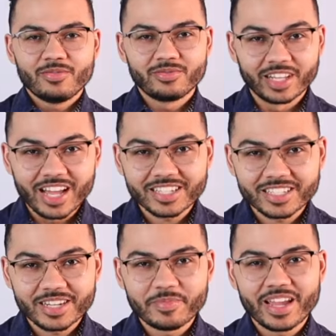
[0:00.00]

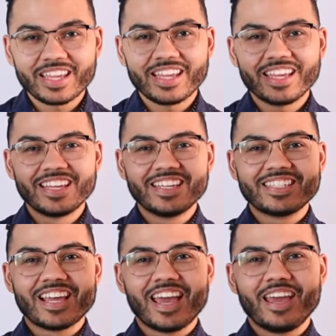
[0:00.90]
Velocity banking is
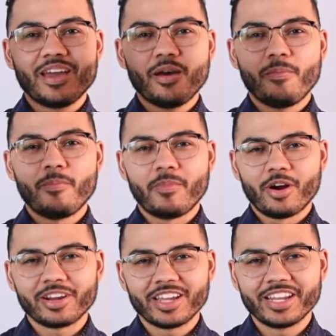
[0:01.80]
a
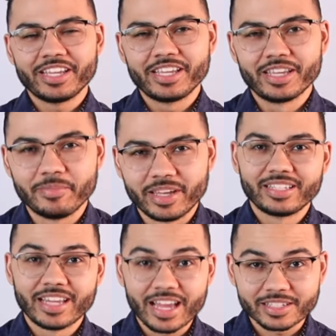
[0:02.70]
marketing gimmick.
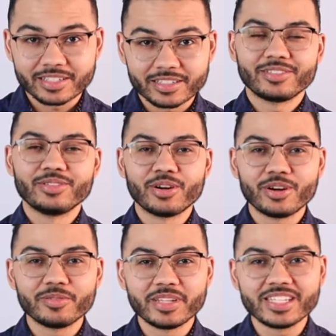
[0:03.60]
Yes, you
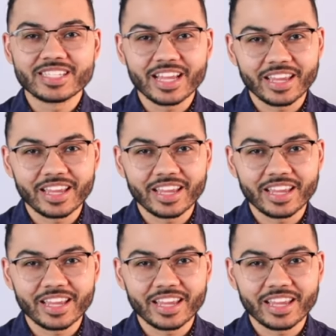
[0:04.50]
heard me say